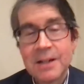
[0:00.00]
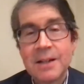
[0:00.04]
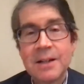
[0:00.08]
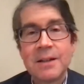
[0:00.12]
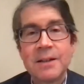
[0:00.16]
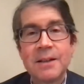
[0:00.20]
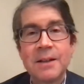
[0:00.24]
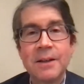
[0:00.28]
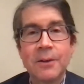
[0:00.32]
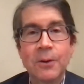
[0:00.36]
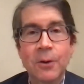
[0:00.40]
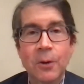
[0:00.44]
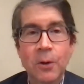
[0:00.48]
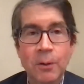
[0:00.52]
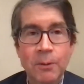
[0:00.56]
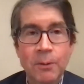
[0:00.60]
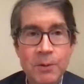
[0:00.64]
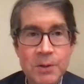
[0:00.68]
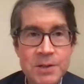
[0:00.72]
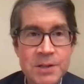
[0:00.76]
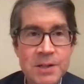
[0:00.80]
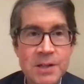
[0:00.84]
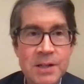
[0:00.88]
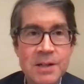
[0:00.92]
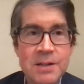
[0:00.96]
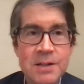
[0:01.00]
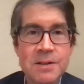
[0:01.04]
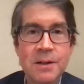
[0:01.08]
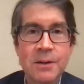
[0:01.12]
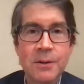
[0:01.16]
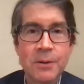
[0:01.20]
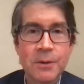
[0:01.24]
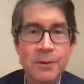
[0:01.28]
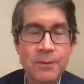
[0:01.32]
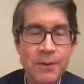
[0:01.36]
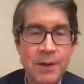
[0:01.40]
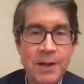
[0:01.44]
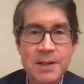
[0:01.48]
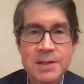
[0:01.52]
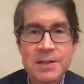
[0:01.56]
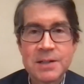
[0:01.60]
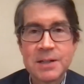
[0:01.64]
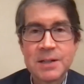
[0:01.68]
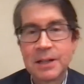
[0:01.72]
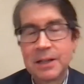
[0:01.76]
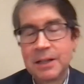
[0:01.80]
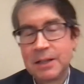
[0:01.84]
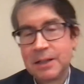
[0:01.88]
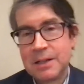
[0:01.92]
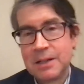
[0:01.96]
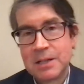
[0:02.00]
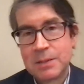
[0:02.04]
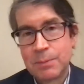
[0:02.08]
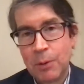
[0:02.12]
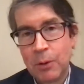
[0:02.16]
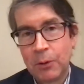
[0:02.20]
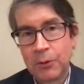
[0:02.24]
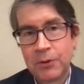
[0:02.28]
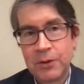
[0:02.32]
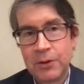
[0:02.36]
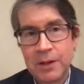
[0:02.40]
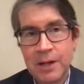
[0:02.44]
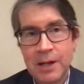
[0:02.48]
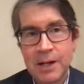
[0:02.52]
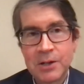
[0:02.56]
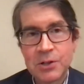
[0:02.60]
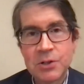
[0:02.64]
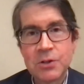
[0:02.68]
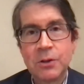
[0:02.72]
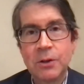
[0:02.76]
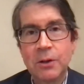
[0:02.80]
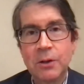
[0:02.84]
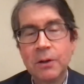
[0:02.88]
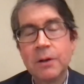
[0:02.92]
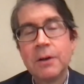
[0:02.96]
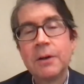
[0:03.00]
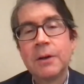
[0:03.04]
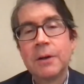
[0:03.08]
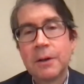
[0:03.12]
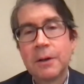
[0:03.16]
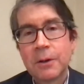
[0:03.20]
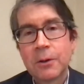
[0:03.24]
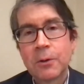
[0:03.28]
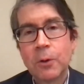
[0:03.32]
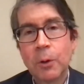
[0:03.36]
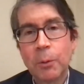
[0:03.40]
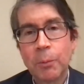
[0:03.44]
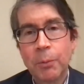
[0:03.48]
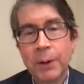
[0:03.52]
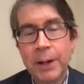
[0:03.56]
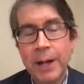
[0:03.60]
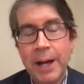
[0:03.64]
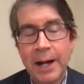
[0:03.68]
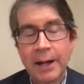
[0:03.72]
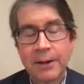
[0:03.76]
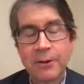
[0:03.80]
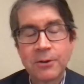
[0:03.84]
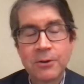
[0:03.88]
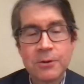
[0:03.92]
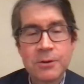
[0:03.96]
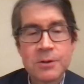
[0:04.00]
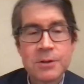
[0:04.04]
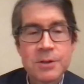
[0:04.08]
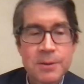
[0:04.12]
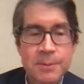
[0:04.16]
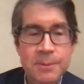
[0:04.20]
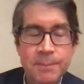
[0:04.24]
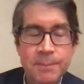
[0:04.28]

that are overseas that are investing in these multinational corporate actors.